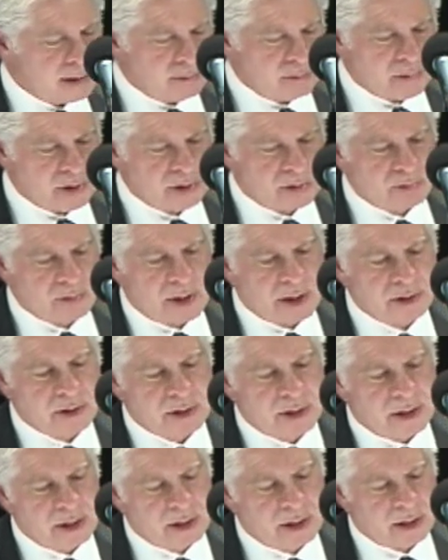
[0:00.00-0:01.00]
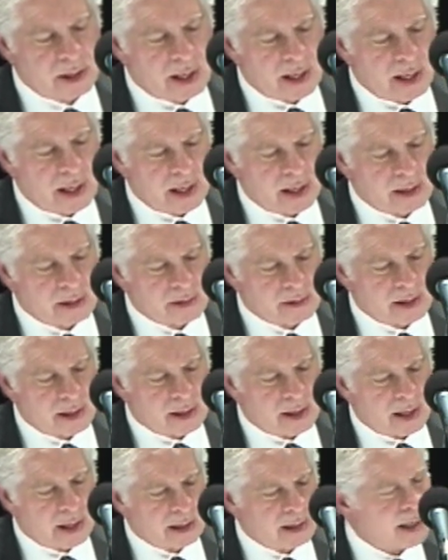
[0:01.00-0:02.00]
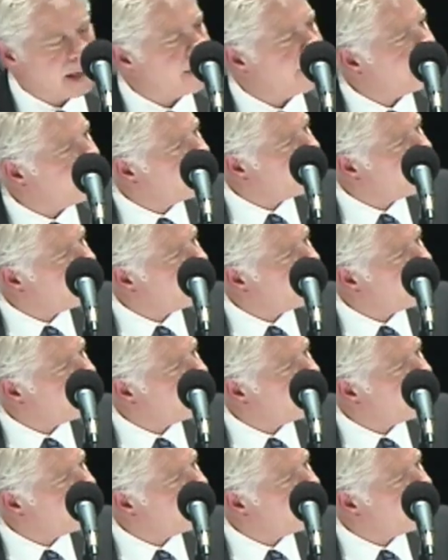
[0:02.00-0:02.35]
Ms. Rushing and a lot of the